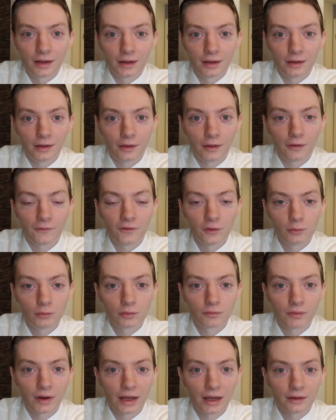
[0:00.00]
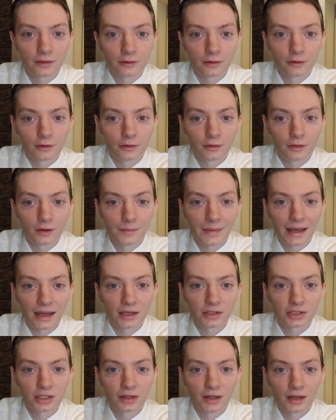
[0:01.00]
if you would rather
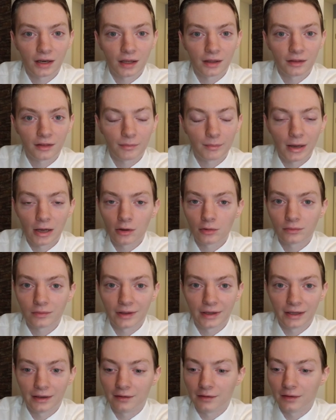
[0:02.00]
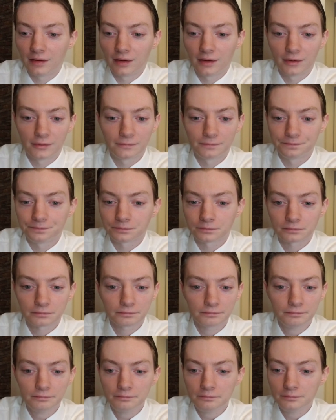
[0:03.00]
imagine that I smell like, uh,
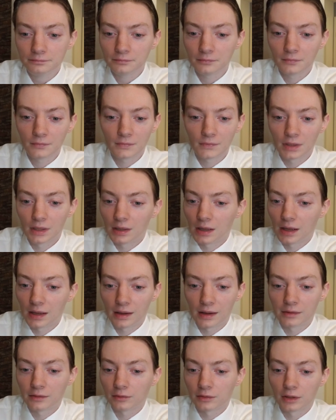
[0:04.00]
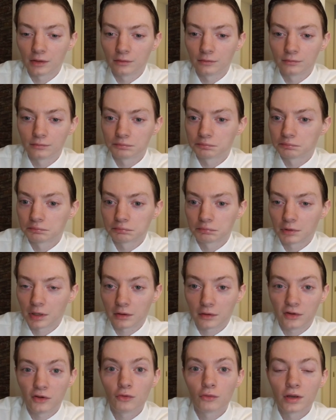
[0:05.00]
I don't know,
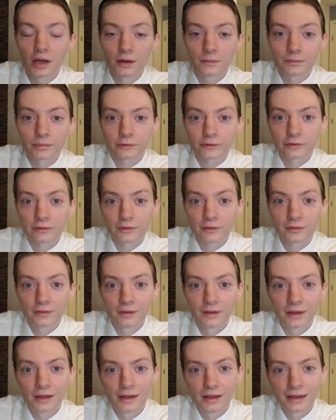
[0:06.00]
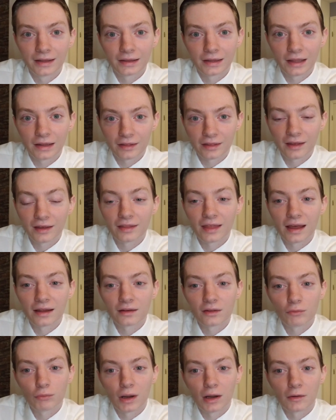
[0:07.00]
cucumbers, then say that
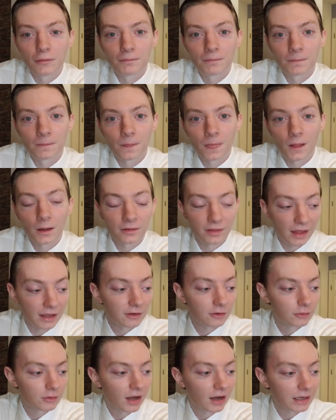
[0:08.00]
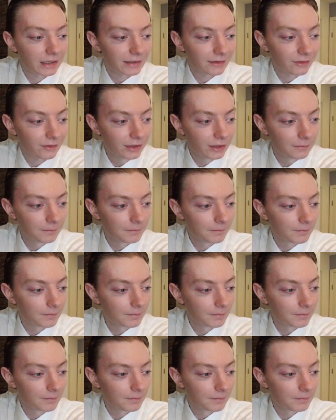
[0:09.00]
as well. Thank you kindly.